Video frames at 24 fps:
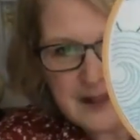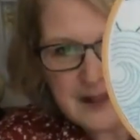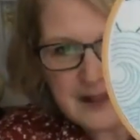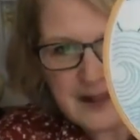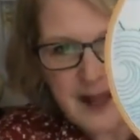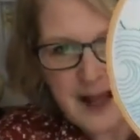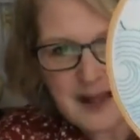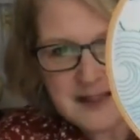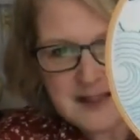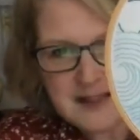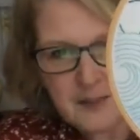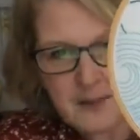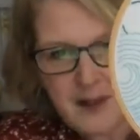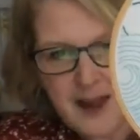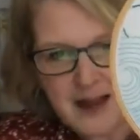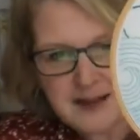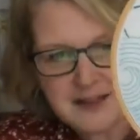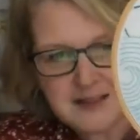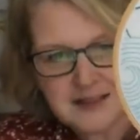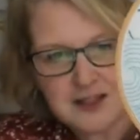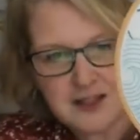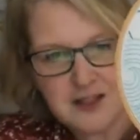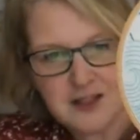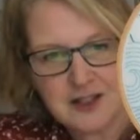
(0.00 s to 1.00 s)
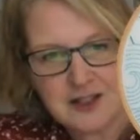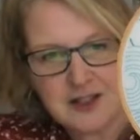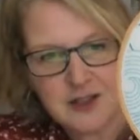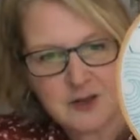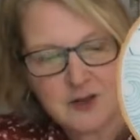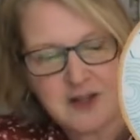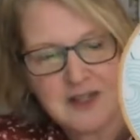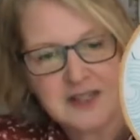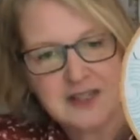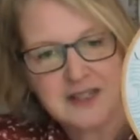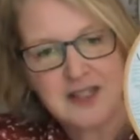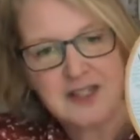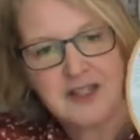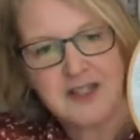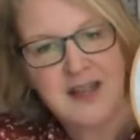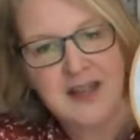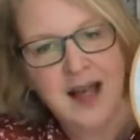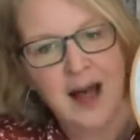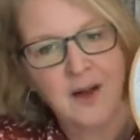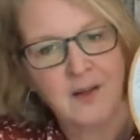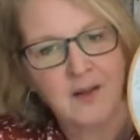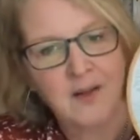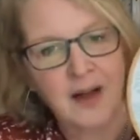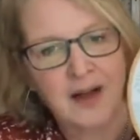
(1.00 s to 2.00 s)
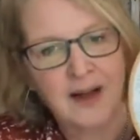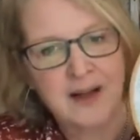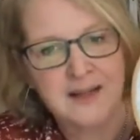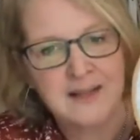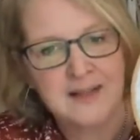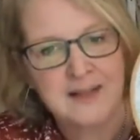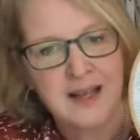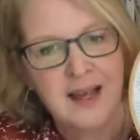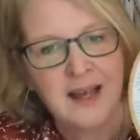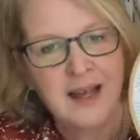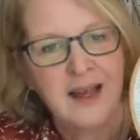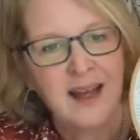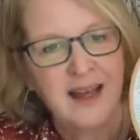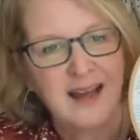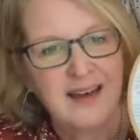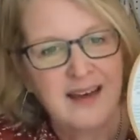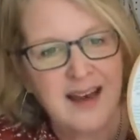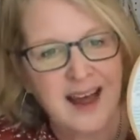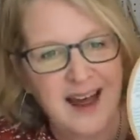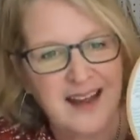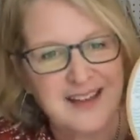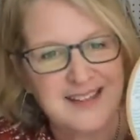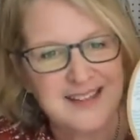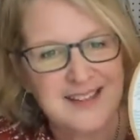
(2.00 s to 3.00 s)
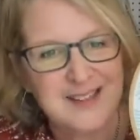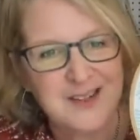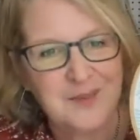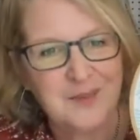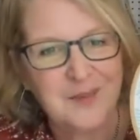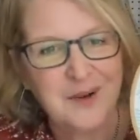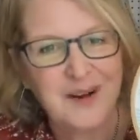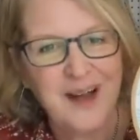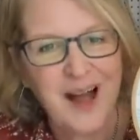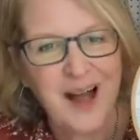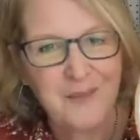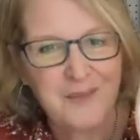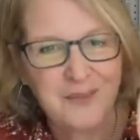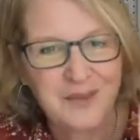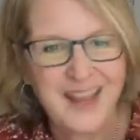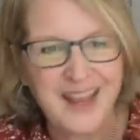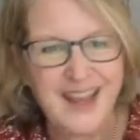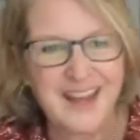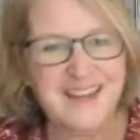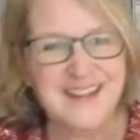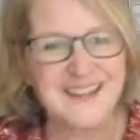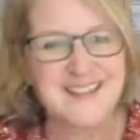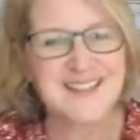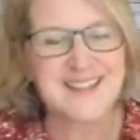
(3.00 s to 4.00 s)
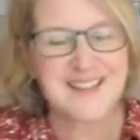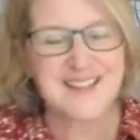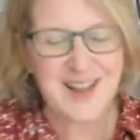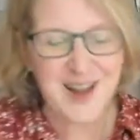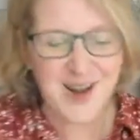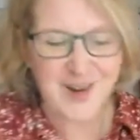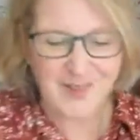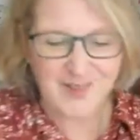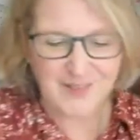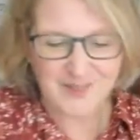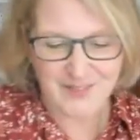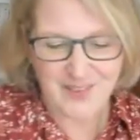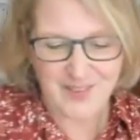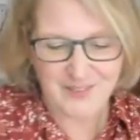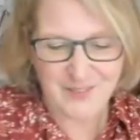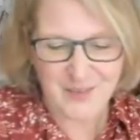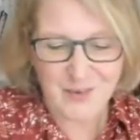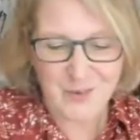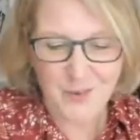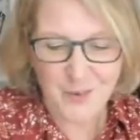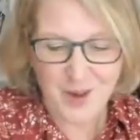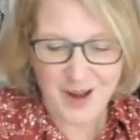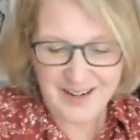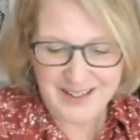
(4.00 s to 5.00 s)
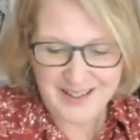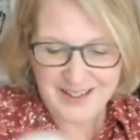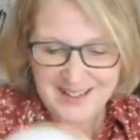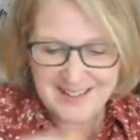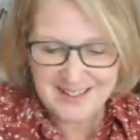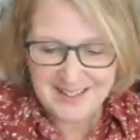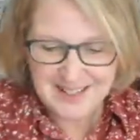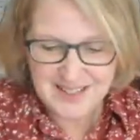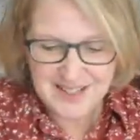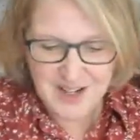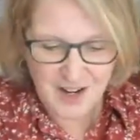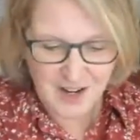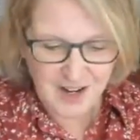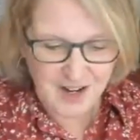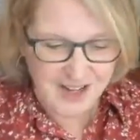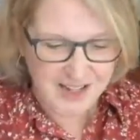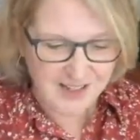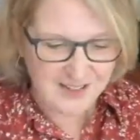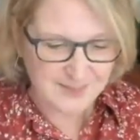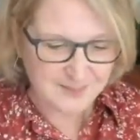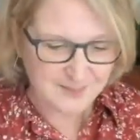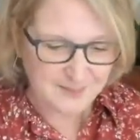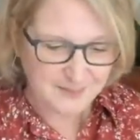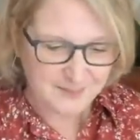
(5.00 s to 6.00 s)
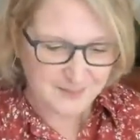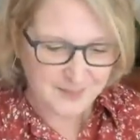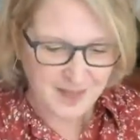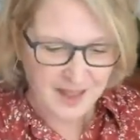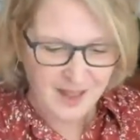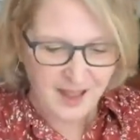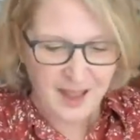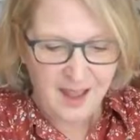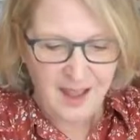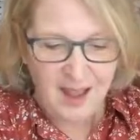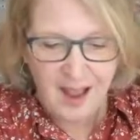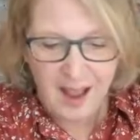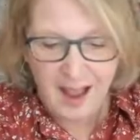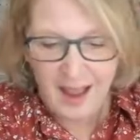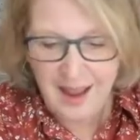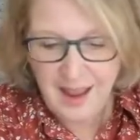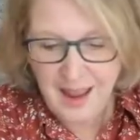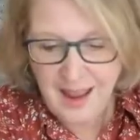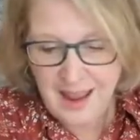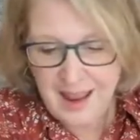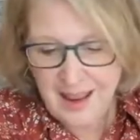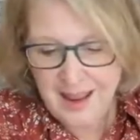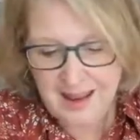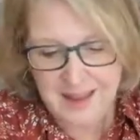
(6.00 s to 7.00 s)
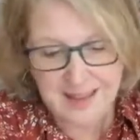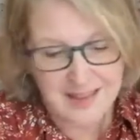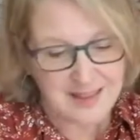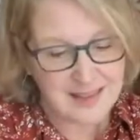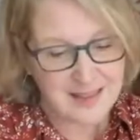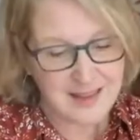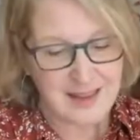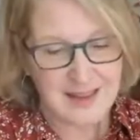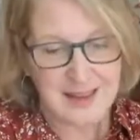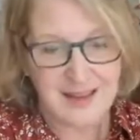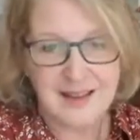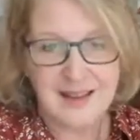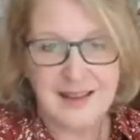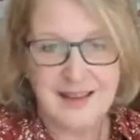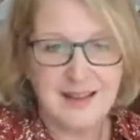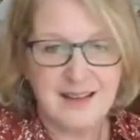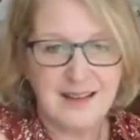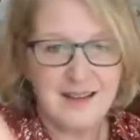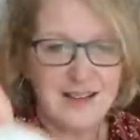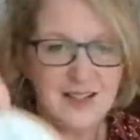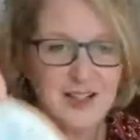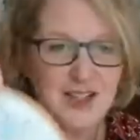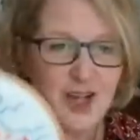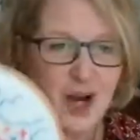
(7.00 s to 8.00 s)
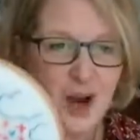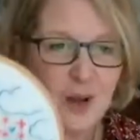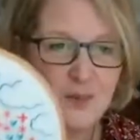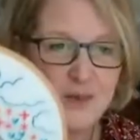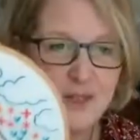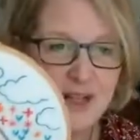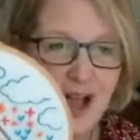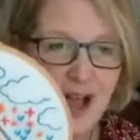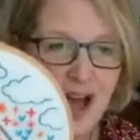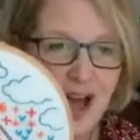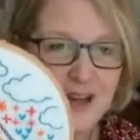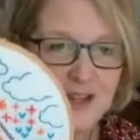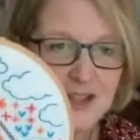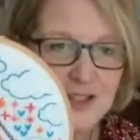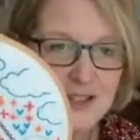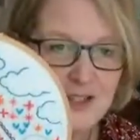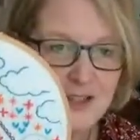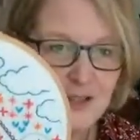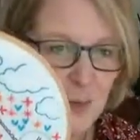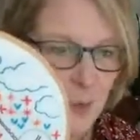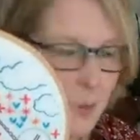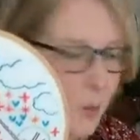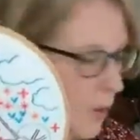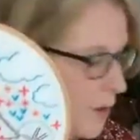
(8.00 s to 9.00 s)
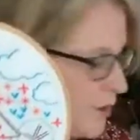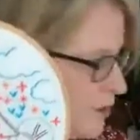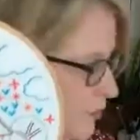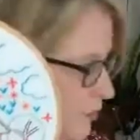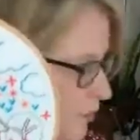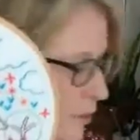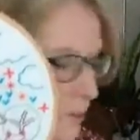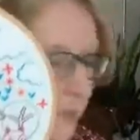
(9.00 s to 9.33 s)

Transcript: Lots of back stitches, straight stitches, outlines, not super complicated. So if you want to get started, I think Charmed Cottage is a wonderful